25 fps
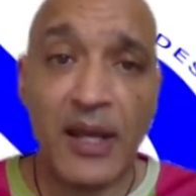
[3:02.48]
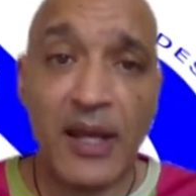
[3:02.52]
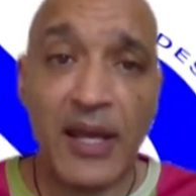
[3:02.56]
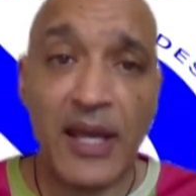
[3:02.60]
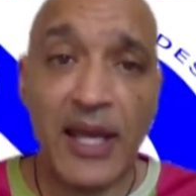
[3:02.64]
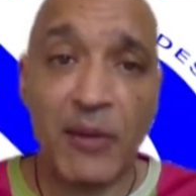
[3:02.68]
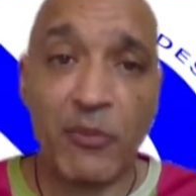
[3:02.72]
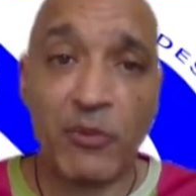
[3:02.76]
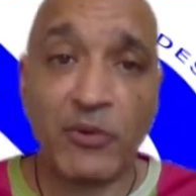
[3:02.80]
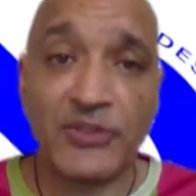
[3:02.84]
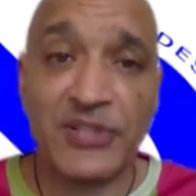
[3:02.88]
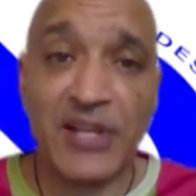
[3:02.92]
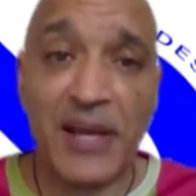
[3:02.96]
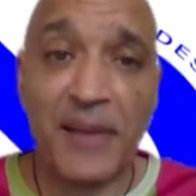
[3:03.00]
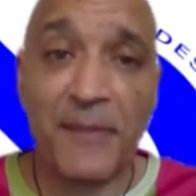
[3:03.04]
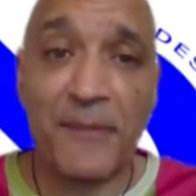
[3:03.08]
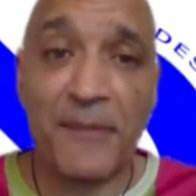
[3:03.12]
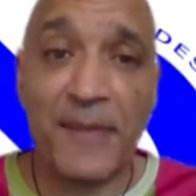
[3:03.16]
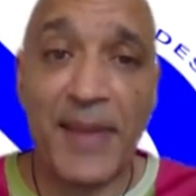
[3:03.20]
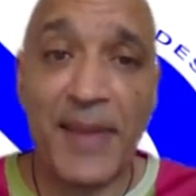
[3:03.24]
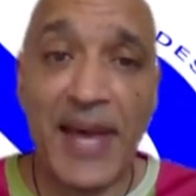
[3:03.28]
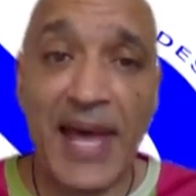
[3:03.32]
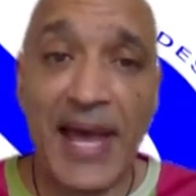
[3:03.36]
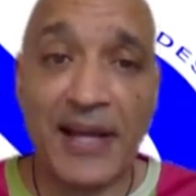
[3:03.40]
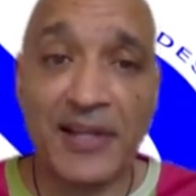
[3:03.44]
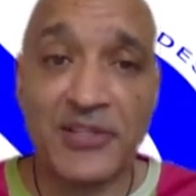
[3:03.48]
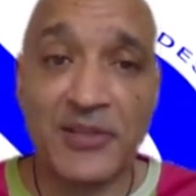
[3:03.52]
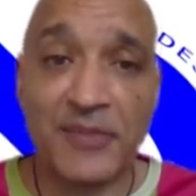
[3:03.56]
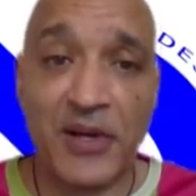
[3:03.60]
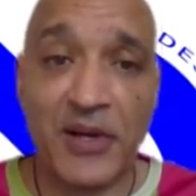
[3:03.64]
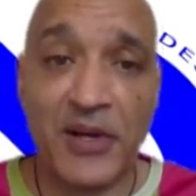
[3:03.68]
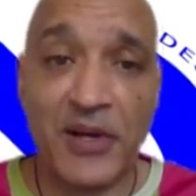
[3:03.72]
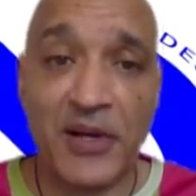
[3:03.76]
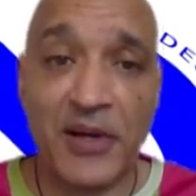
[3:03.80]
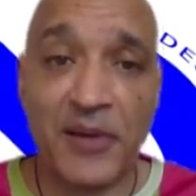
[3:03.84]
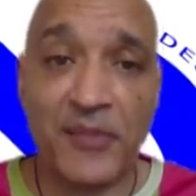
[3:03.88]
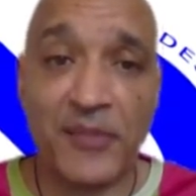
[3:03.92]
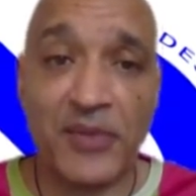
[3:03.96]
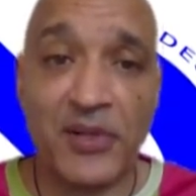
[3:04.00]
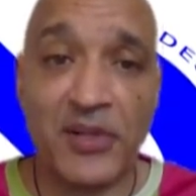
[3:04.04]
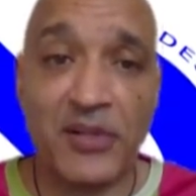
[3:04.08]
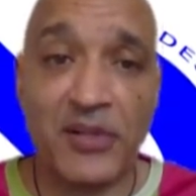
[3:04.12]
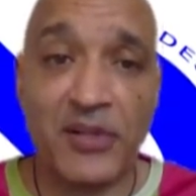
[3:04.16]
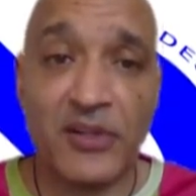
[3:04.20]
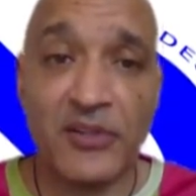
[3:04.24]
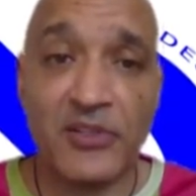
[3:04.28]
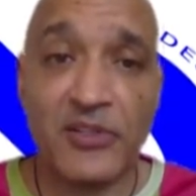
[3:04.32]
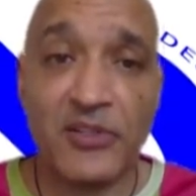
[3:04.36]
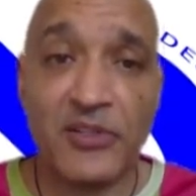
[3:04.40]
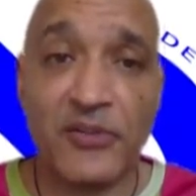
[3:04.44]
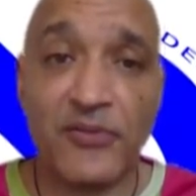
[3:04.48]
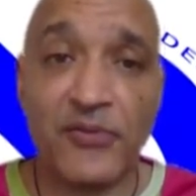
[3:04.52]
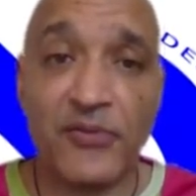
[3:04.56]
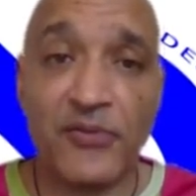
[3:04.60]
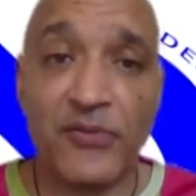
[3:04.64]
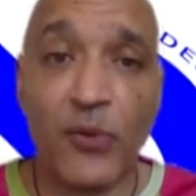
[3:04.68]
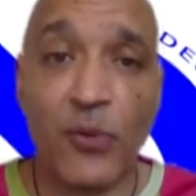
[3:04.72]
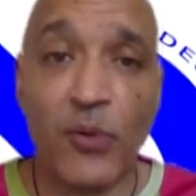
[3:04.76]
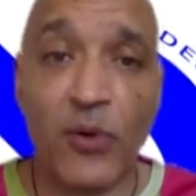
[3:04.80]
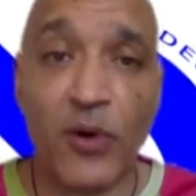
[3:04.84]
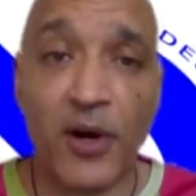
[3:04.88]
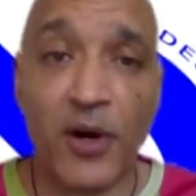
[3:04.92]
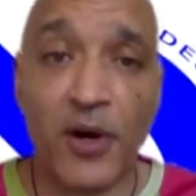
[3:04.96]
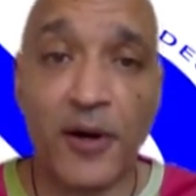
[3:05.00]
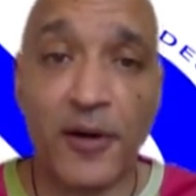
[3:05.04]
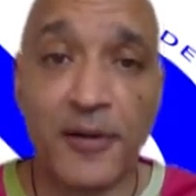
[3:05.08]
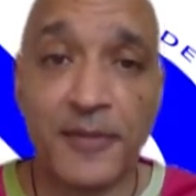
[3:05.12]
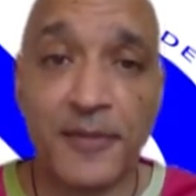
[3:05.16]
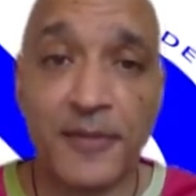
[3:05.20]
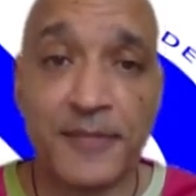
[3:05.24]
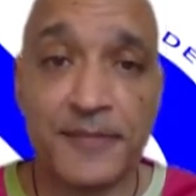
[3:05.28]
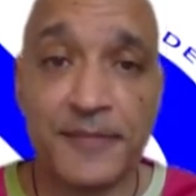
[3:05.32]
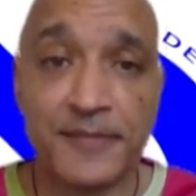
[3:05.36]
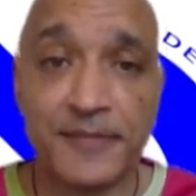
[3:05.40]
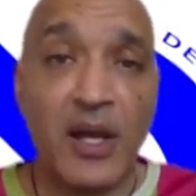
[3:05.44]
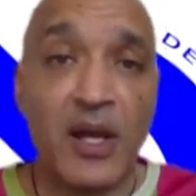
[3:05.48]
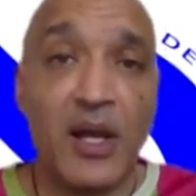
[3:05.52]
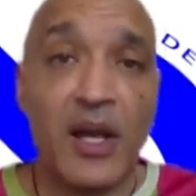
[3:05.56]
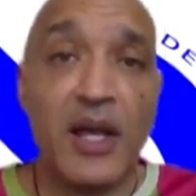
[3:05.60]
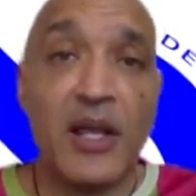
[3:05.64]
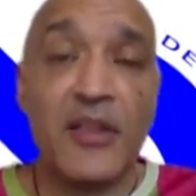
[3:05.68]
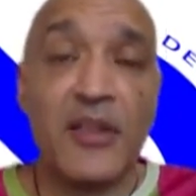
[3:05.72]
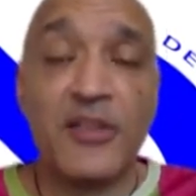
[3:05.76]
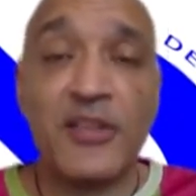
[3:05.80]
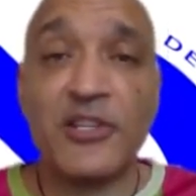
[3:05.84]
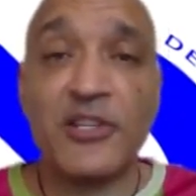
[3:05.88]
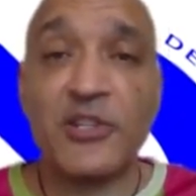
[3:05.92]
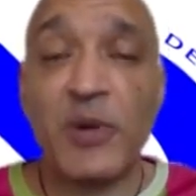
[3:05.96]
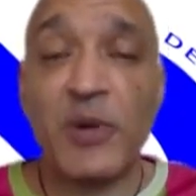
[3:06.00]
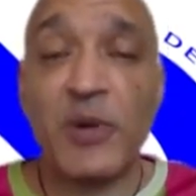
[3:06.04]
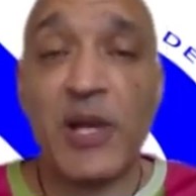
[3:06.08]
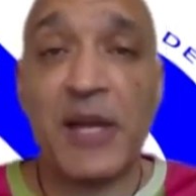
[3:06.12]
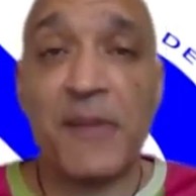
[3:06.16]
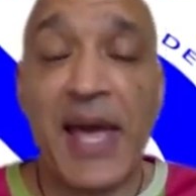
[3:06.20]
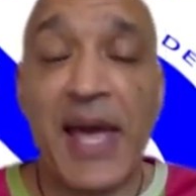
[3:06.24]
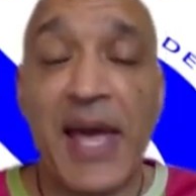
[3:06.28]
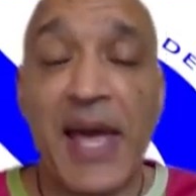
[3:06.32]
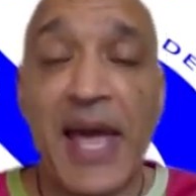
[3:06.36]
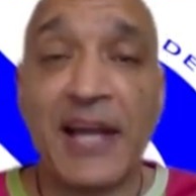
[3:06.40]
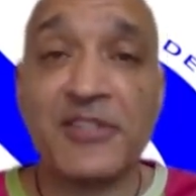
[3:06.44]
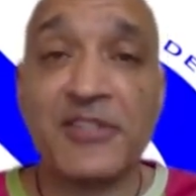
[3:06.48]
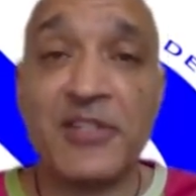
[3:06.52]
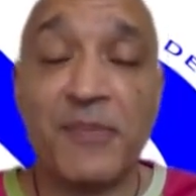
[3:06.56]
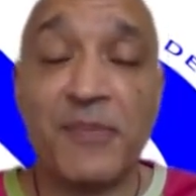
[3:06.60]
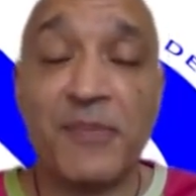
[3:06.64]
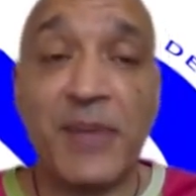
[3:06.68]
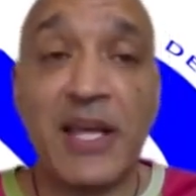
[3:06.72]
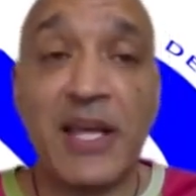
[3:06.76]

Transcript: and we'll set maximum to 4. This way, max and